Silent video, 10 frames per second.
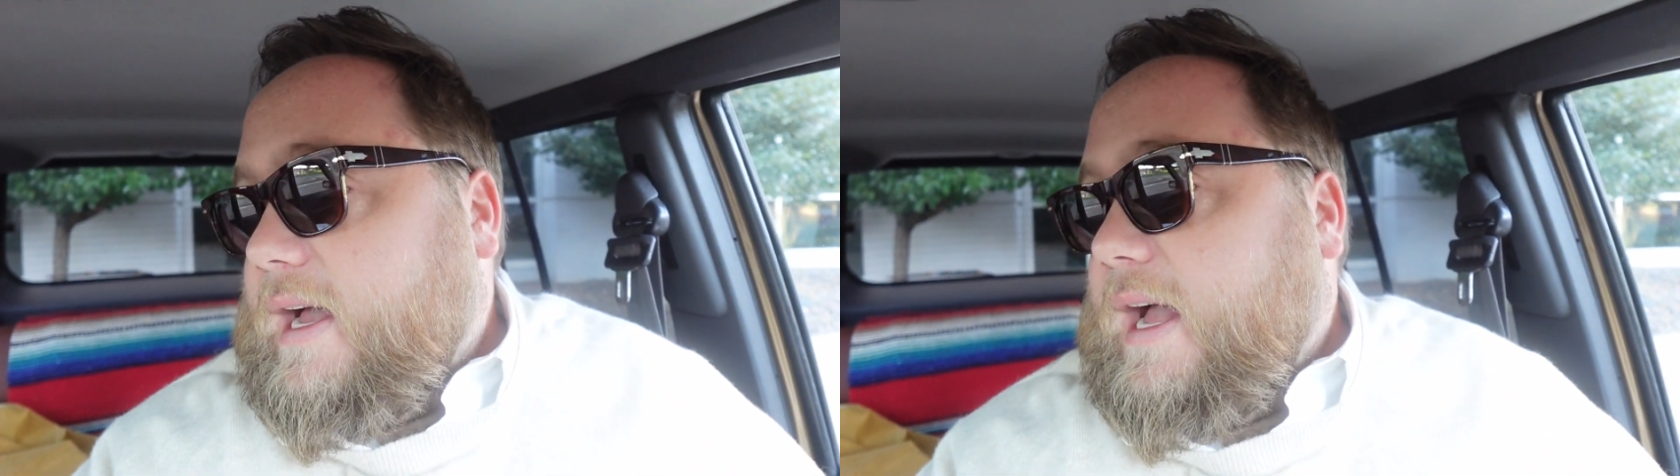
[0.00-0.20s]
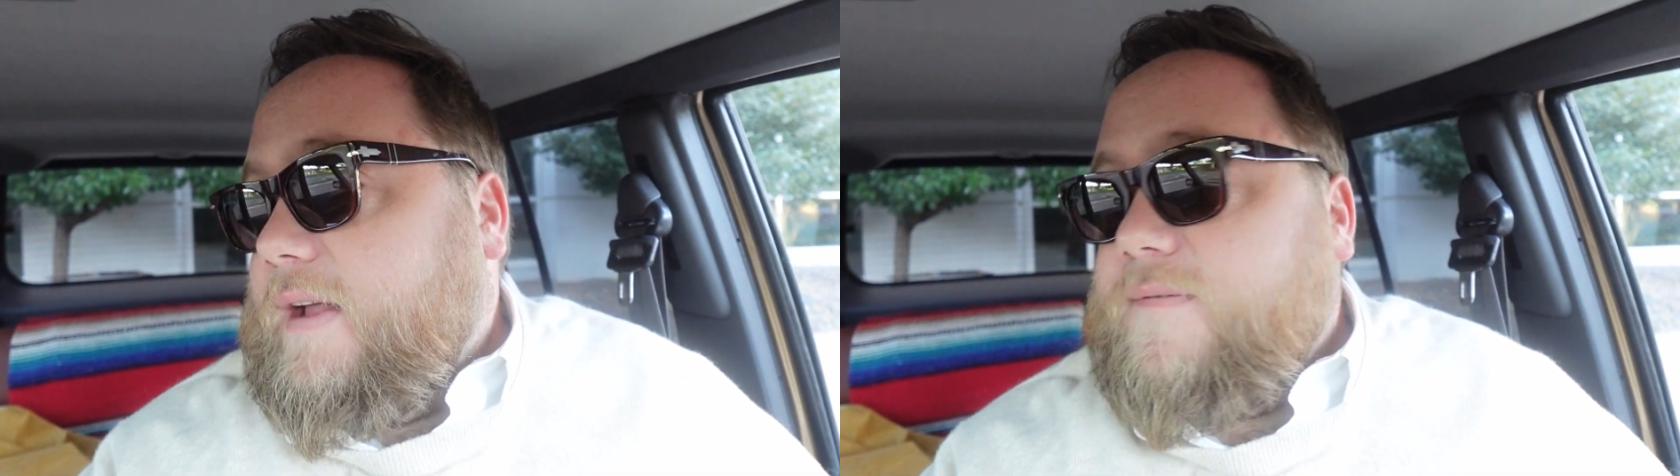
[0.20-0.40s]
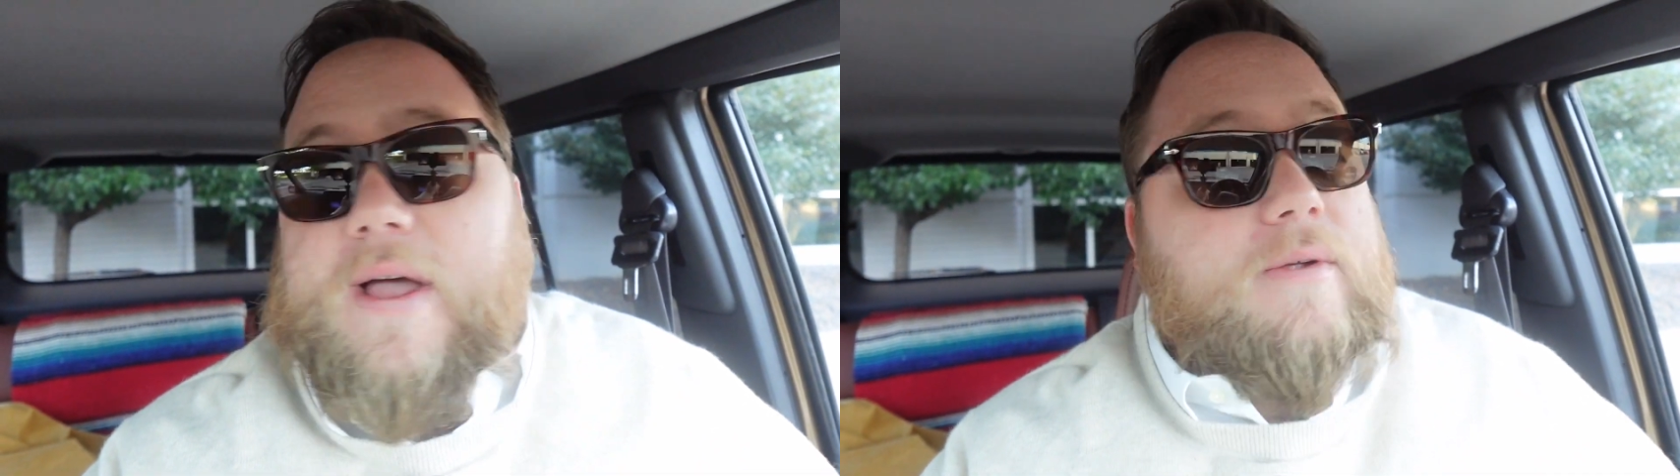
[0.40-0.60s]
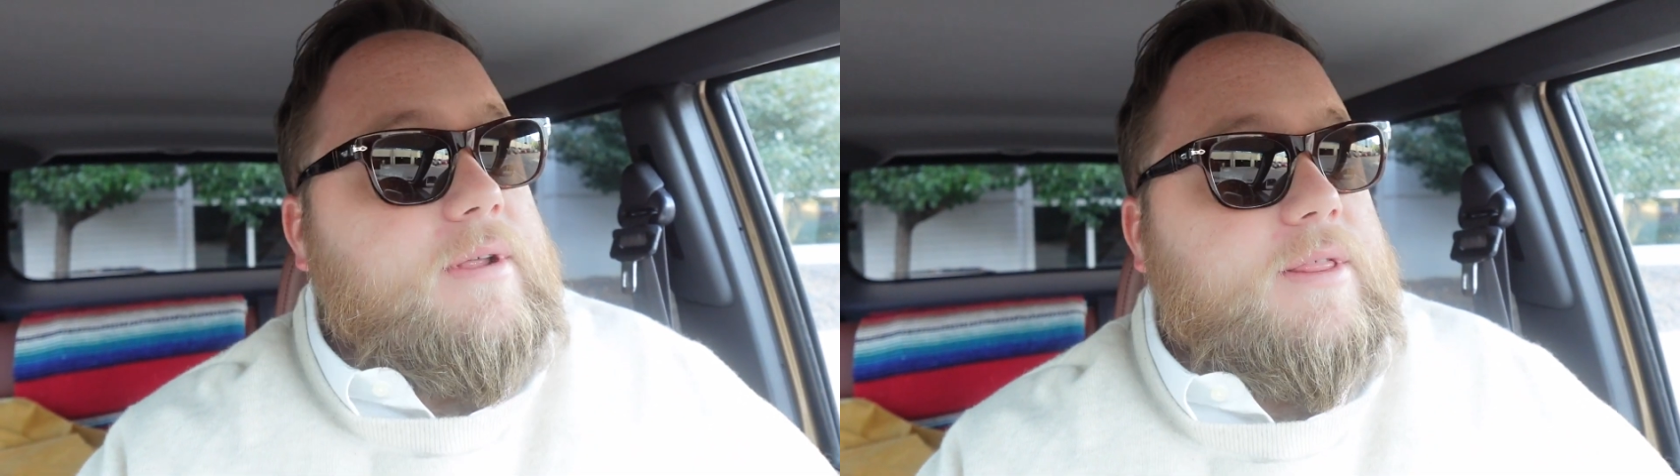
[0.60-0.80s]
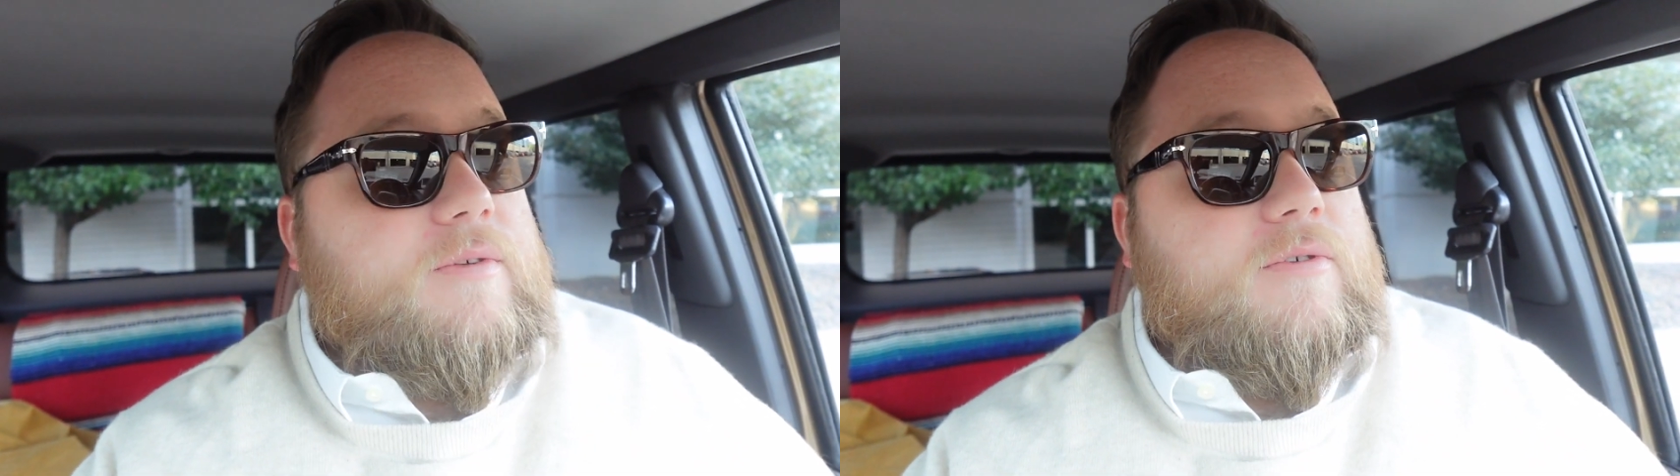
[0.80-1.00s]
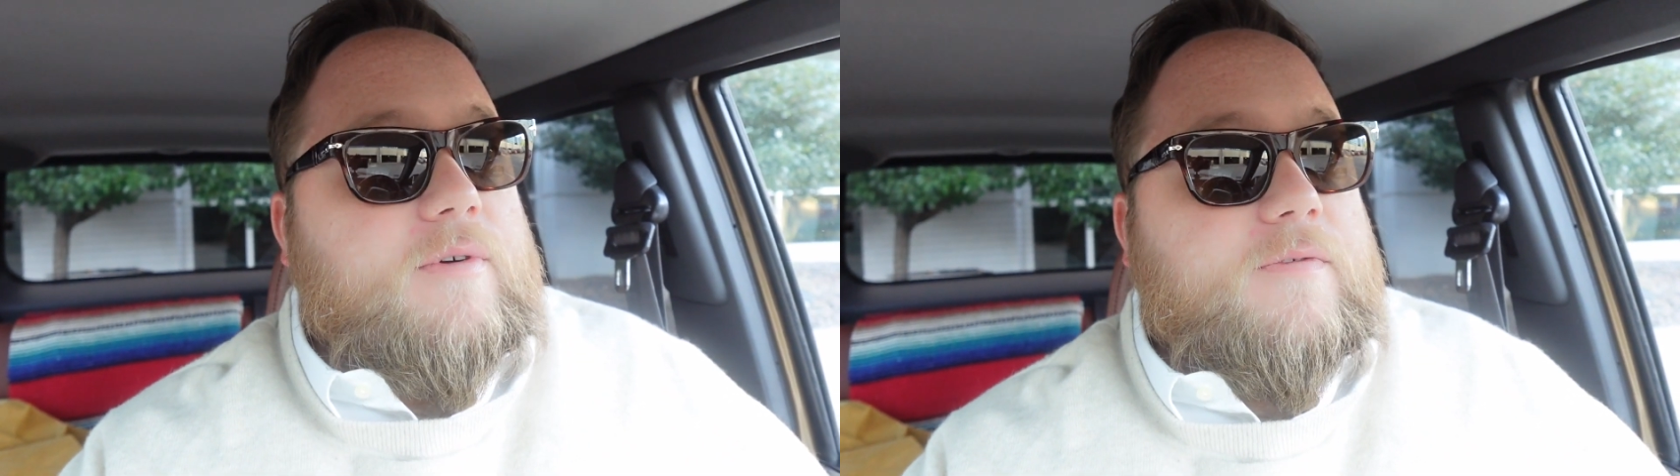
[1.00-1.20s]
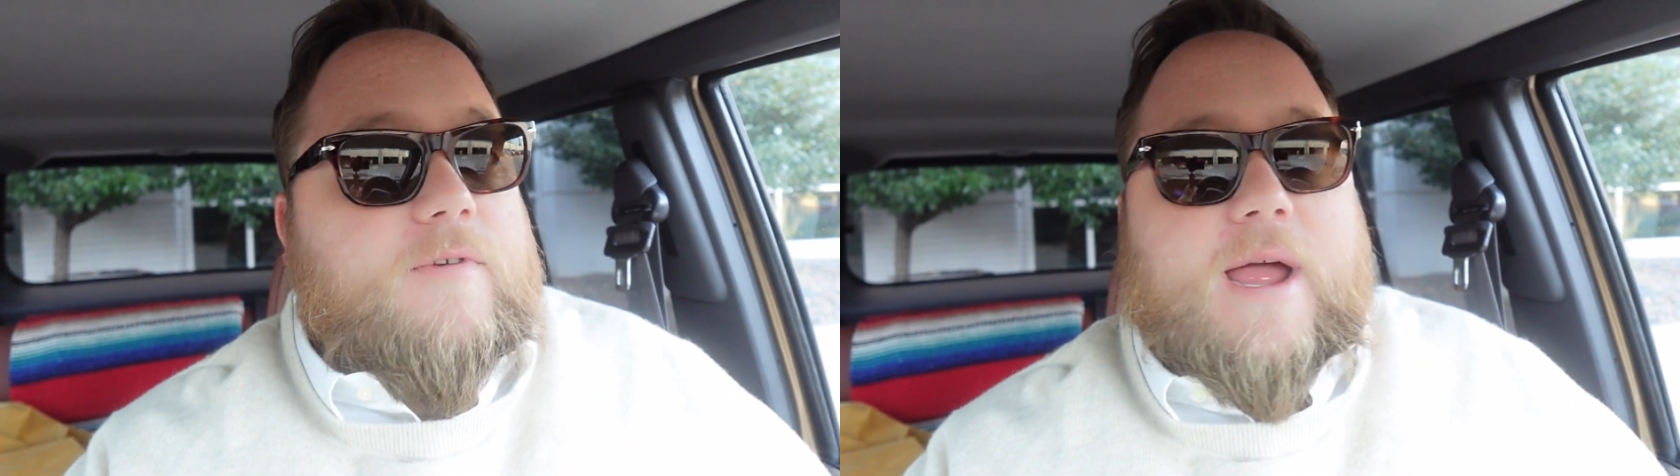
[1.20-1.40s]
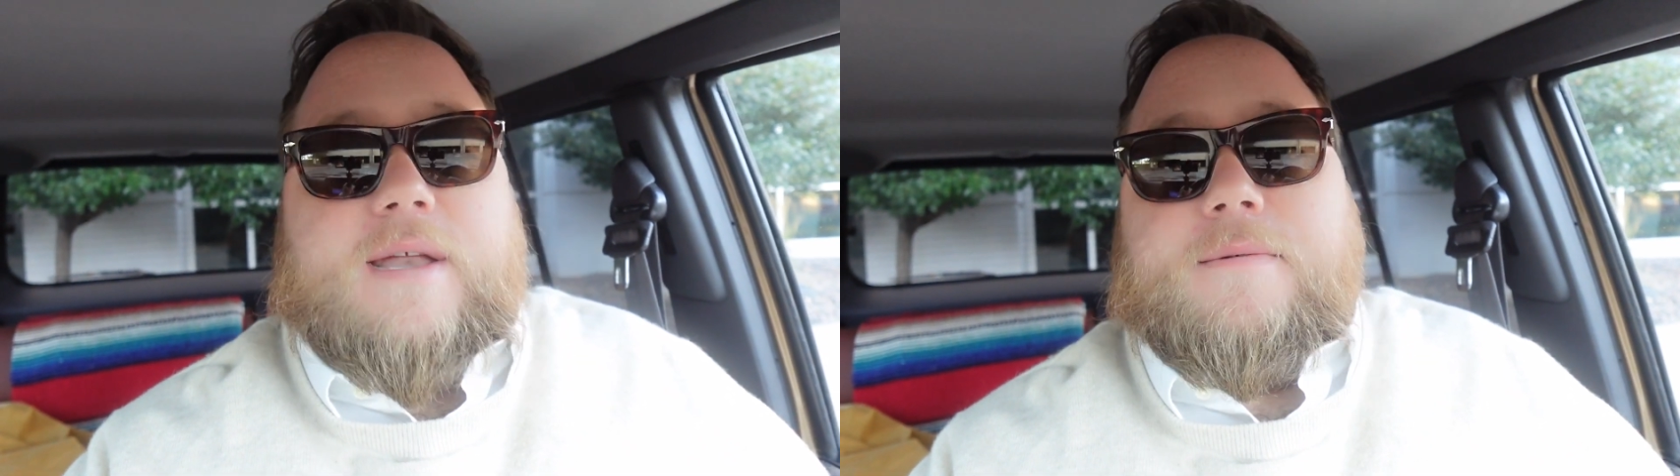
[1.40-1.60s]
I found it through a
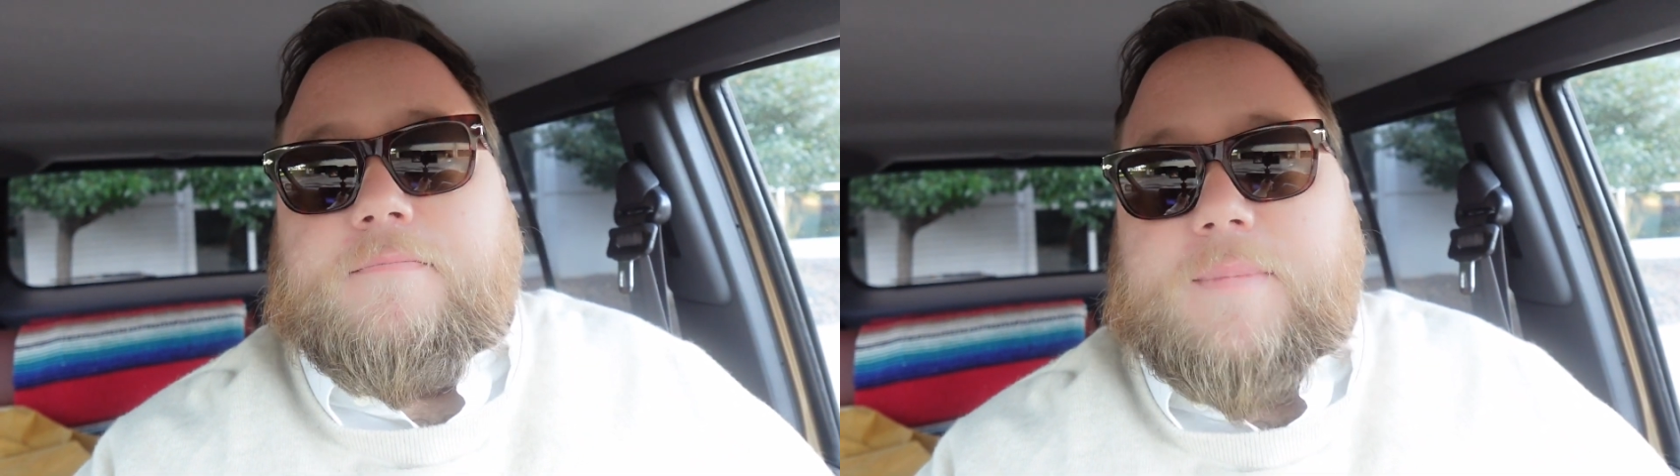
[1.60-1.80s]
friend